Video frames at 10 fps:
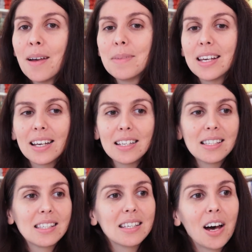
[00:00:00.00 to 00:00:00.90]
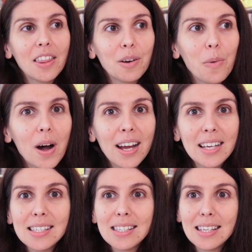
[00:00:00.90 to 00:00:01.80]
because
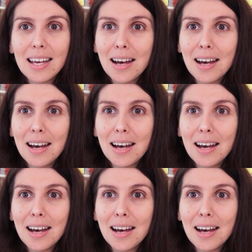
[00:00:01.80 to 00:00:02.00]
otherwise